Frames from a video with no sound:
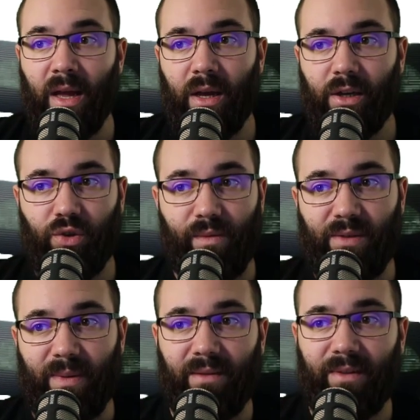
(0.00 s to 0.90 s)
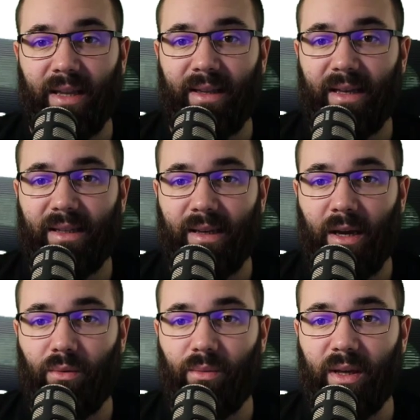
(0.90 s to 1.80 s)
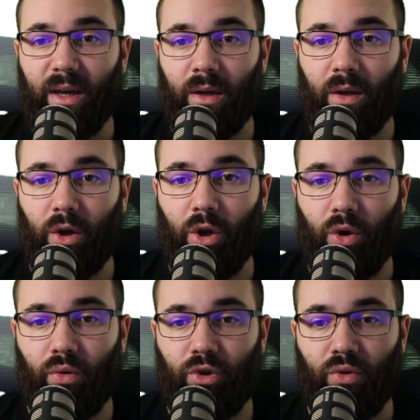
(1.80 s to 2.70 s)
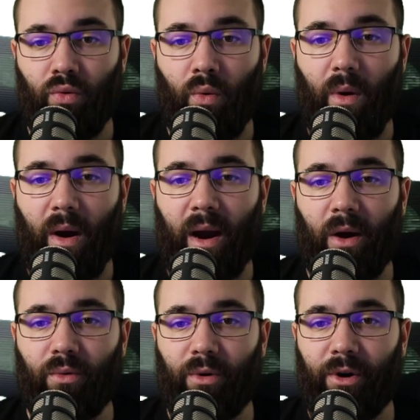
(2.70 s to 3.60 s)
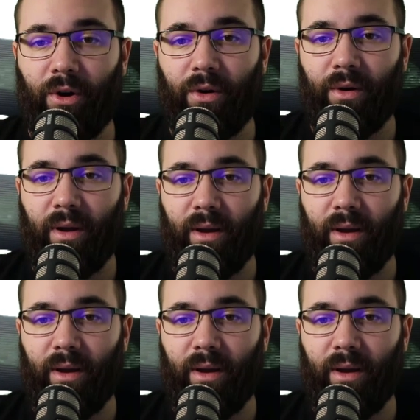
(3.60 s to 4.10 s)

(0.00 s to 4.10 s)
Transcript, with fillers: So once we have done that, now we can go to our